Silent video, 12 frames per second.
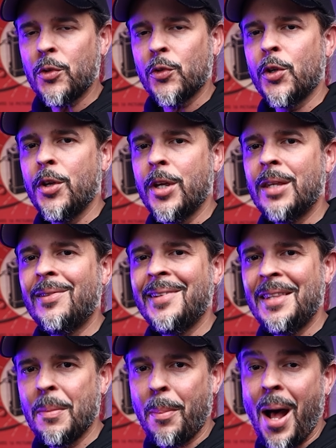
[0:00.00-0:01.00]
so you can see
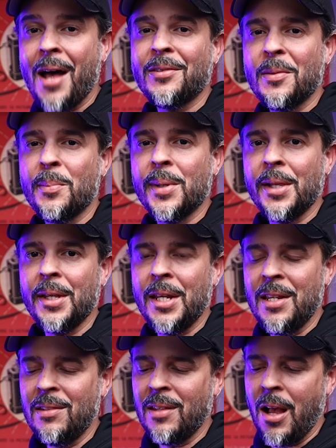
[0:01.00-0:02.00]
the
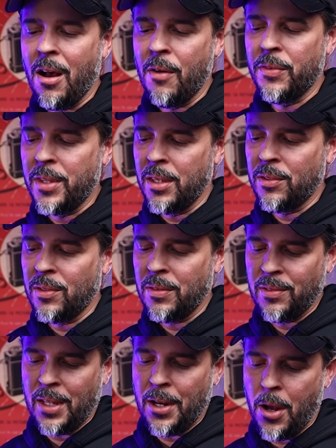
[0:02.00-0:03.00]
possibilities of this
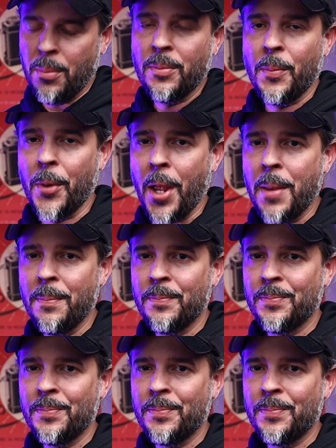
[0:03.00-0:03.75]
setup. Okay.